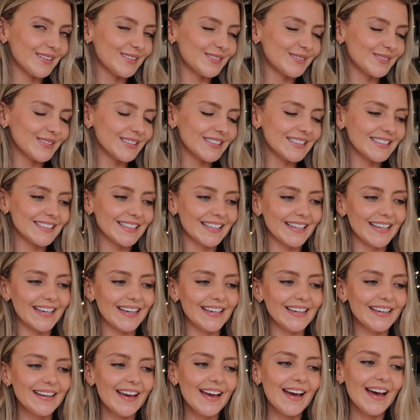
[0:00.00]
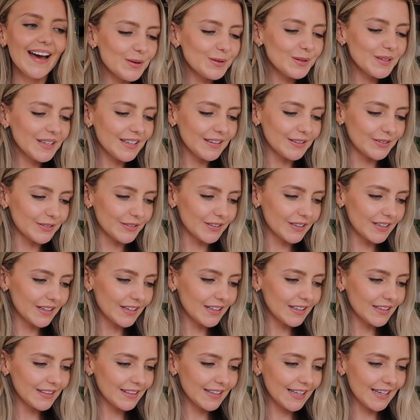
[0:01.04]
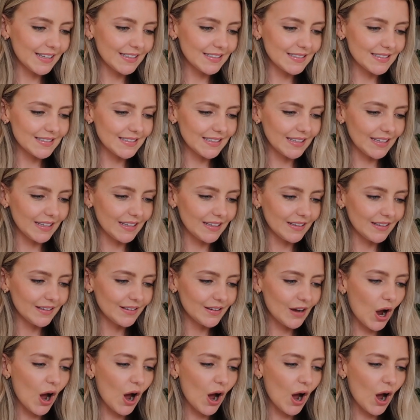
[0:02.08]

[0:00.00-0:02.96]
obviously. Okie doke, let's see.